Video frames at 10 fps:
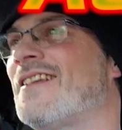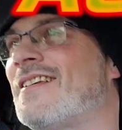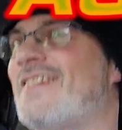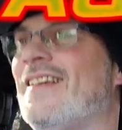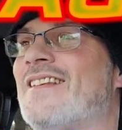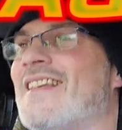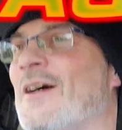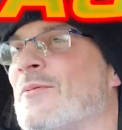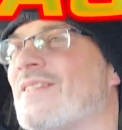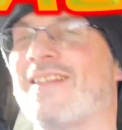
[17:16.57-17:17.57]
since I
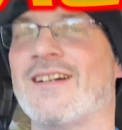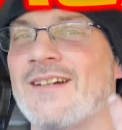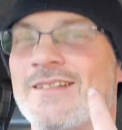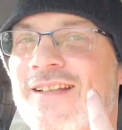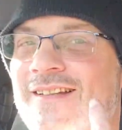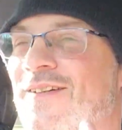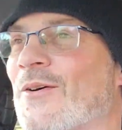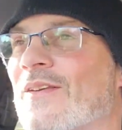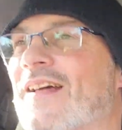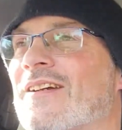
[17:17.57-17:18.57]
was there and they did
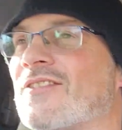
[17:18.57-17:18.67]
all that